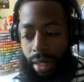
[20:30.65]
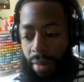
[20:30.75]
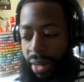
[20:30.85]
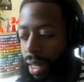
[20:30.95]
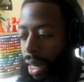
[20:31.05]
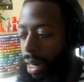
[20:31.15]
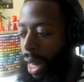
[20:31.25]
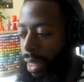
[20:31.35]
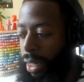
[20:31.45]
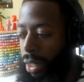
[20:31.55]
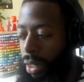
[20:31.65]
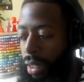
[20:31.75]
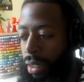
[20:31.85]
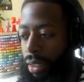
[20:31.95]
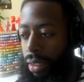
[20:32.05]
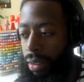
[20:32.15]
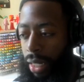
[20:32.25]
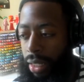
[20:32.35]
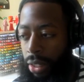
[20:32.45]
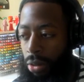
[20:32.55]
I mean, I think you're
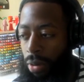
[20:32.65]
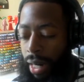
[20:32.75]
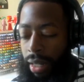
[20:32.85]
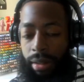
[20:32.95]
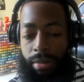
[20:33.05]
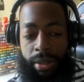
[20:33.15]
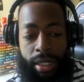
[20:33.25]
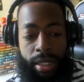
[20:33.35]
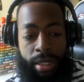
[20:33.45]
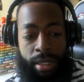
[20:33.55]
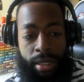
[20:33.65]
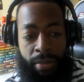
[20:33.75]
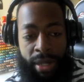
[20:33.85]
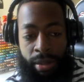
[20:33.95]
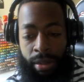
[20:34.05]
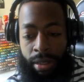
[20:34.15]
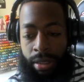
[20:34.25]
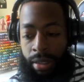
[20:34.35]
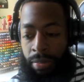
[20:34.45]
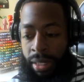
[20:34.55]
right because I mean,
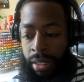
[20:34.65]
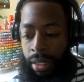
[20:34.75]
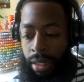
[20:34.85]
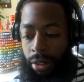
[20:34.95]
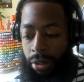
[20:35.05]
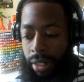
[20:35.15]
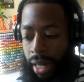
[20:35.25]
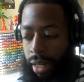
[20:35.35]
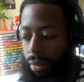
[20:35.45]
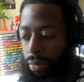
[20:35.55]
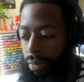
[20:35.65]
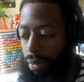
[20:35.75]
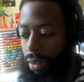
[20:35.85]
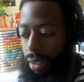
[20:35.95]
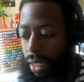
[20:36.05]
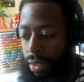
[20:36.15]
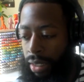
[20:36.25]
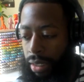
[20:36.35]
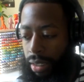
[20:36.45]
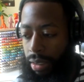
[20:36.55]
to be a creative
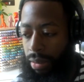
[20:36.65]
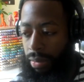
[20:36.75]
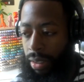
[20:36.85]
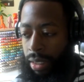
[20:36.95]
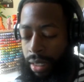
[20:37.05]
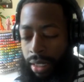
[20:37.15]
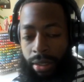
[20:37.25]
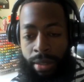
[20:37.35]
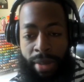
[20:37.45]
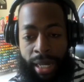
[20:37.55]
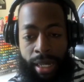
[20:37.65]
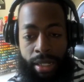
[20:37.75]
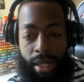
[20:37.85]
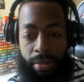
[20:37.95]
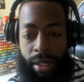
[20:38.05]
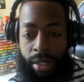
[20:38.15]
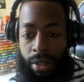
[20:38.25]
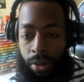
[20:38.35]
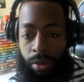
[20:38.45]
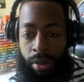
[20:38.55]
is essentially making something
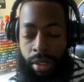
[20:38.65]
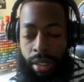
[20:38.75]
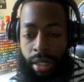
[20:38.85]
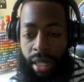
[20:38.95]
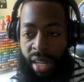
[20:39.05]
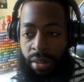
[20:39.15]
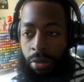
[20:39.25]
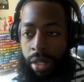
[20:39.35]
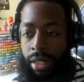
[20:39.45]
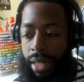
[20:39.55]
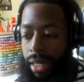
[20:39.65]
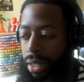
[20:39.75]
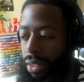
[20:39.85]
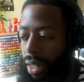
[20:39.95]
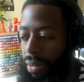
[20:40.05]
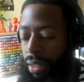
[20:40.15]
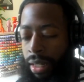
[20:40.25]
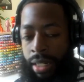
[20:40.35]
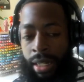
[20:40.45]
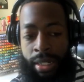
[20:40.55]
new. Even when you're taking something
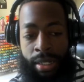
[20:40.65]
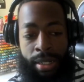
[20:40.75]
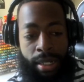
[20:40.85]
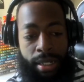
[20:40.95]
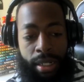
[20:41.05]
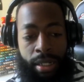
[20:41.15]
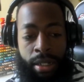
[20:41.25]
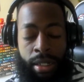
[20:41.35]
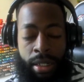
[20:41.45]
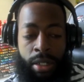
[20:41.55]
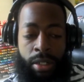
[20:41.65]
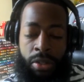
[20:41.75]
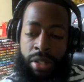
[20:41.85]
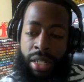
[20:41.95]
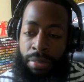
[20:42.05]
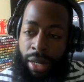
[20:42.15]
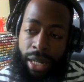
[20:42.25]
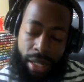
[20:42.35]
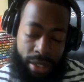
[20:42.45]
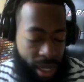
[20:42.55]
that is existing, you're usually
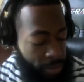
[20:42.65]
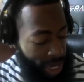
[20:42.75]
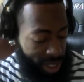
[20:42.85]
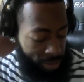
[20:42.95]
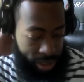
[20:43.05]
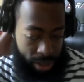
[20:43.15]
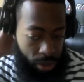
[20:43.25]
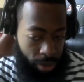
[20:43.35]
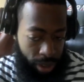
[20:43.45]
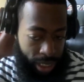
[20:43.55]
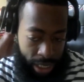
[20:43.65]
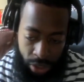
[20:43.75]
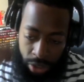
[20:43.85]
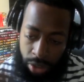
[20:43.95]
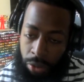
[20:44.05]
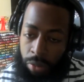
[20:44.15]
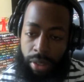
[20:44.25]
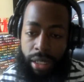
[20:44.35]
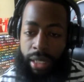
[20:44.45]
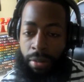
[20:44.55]
bringing some element to it that is you
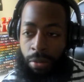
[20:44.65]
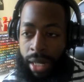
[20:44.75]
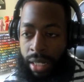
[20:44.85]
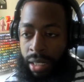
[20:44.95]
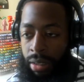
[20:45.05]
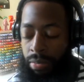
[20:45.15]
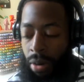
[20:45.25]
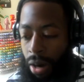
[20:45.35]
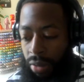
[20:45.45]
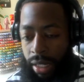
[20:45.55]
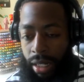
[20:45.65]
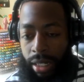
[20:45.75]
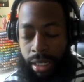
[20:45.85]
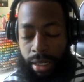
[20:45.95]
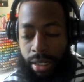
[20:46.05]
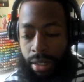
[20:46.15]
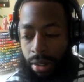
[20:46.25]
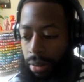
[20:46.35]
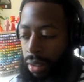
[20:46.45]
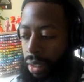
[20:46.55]
that wasn't part of it initially.
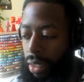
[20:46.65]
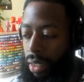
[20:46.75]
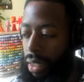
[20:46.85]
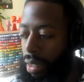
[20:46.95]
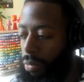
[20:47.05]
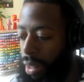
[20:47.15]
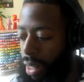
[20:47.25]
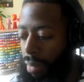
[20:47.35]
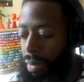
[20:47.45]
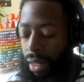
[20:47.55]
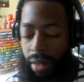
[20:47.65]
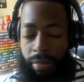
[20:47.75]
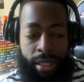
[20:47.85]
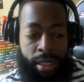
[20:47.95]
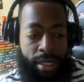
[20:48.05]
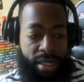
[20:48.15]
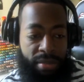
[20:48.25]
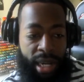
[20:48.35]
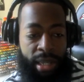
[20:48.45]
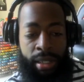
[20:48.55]
So whether that be a commission that
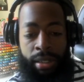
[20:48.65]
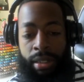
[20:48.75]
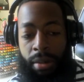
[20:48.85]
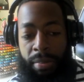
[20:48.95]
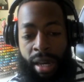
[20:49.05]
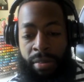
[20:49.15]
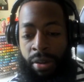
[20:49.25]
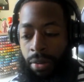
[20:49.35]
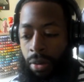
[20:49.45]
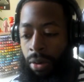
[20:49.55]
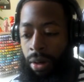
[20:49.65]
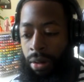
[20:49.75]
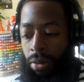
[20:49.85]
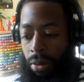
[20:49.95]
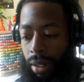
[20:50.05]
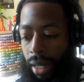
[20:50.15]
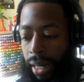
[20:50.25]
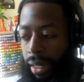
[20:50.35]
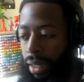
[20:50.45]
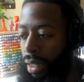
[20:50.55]
somebody paid me for, or
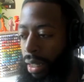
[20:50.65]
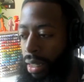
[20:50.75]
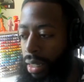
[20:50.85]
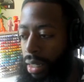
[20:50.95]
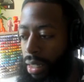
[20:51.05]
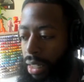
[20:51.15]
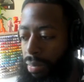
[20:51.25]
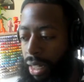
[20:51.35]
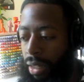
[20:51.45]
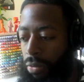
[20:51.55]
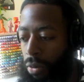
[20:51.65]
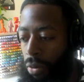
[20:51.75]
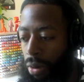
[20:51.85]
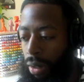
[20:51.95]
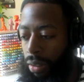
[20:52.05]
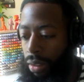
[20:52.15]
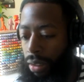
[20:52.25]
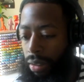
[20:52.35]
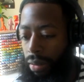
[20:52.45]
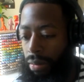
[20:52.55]
like something for
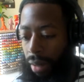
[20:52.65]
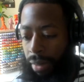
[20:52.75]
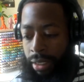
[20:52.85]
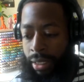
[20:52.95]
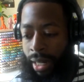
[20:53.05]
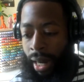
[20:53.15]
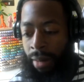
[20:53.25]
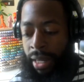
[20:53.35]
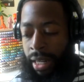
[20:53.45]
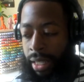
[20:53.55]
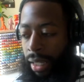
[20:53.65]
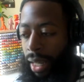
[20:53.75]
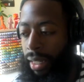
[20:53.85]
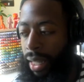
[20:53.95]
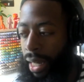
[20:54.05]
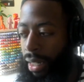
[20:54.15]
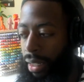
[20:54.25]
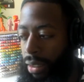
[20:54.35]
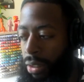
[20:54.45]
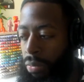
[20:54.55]
like my job, anything like that,
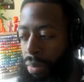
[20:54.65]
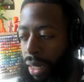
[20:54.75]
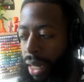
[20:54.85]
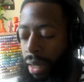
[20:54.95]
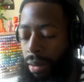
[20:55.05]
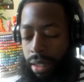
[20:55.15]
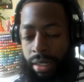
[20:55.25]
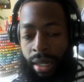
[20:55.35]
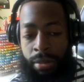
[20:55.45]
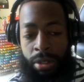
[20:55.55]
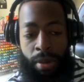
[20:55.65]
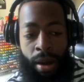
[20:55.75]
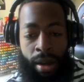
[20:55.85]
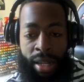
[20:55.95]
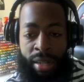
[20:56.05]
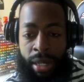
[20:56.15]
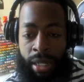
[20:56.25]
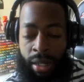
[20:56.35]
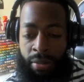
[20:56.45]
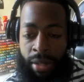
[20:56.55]
you're bringing some small
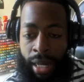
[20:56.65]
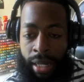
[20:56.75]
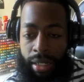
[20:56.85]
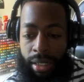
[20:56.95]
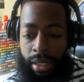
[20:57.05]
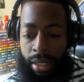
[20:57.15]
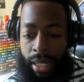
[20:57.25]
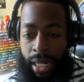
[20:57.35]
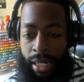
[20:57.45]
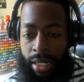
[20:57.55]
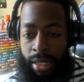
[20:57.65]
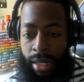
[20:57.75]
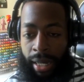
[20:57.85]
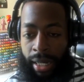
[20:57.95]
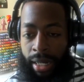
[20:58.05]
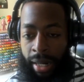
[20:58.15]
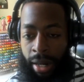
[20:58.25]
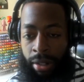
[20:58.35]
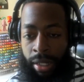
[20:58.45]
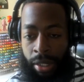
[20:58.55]
element of that that is like
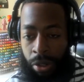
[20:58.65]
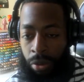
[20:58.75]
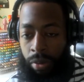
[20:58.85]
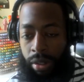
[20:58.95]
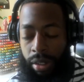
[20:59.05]
inherently you